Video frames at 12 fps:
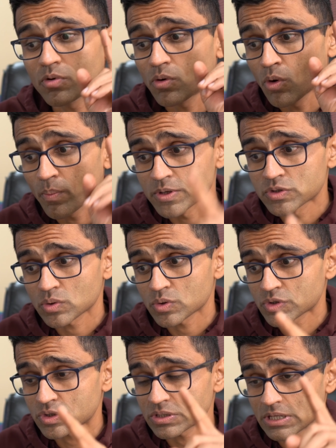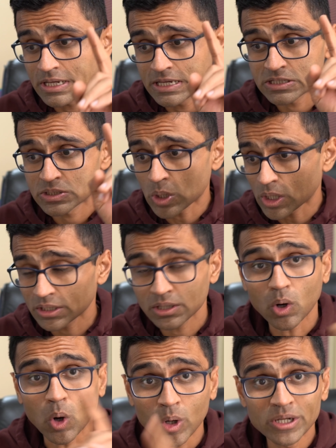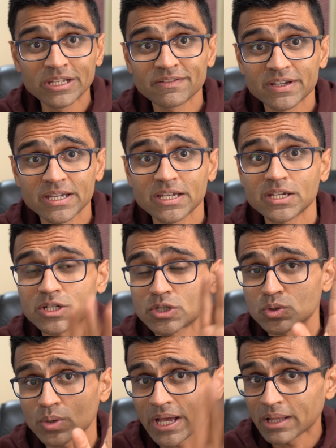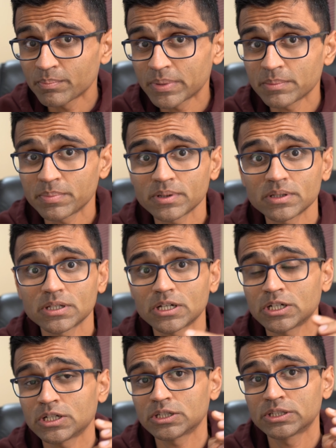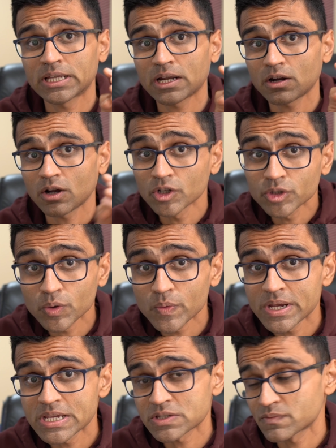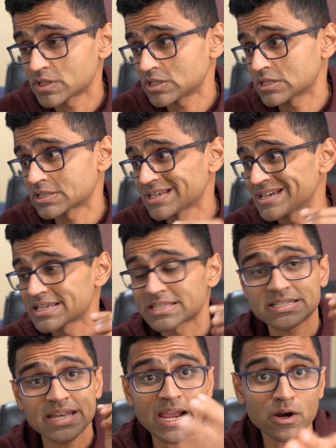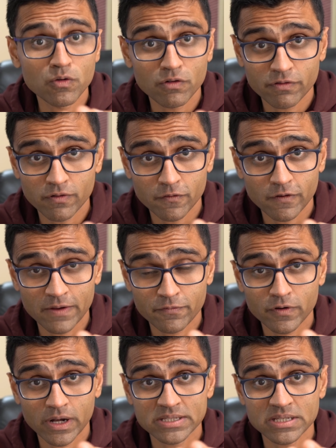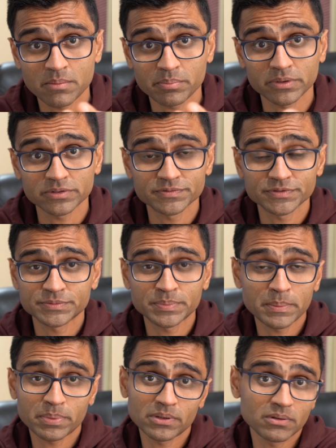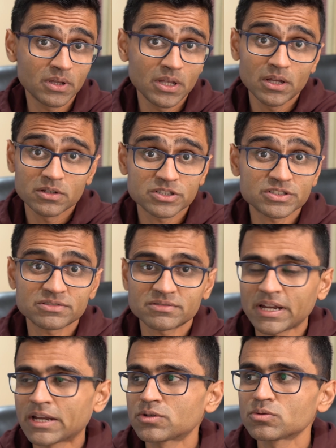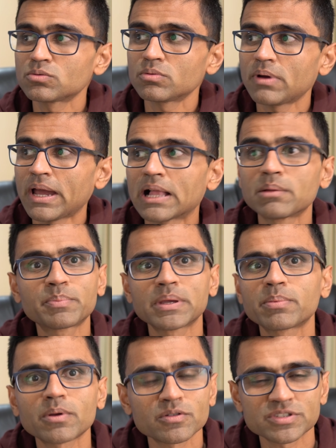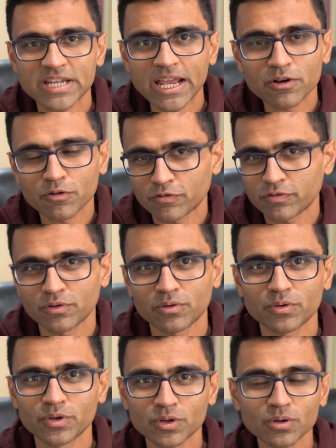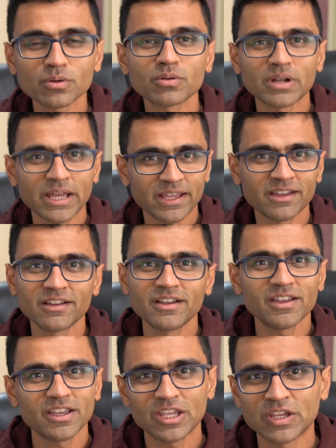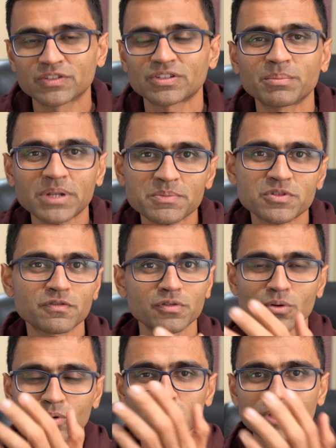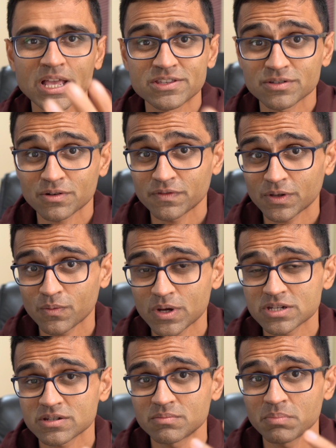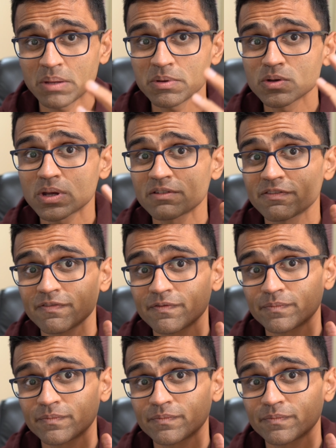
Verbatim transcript: open source is not the only way to help people. There are other ways, which is Stack Overflow, for example. People just try to help people on Stack Overflow, you know, like, yeah, sometimes if you don't know the answer of the question, maybe you can